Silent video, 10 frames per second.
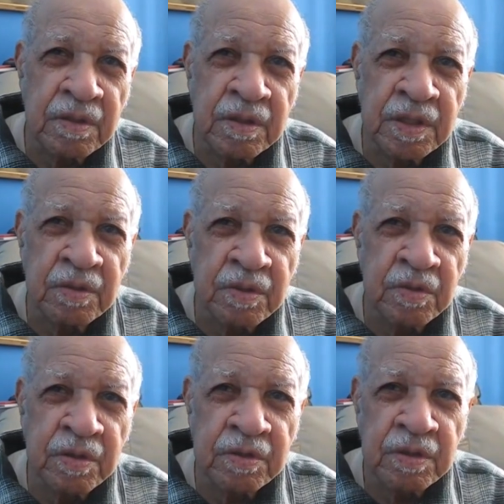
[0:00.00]

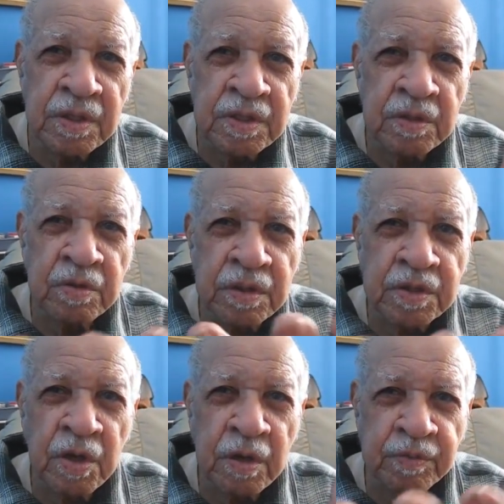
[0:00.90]
you can
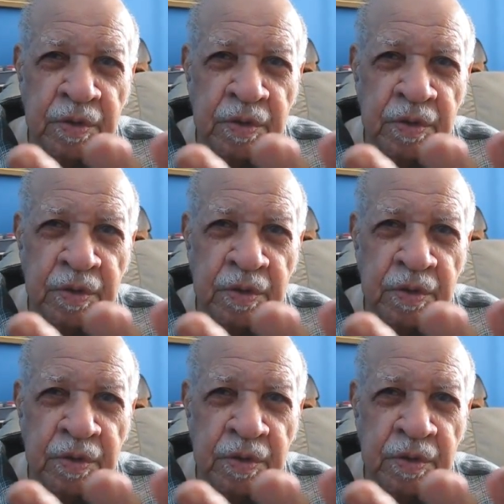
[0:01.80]
talk up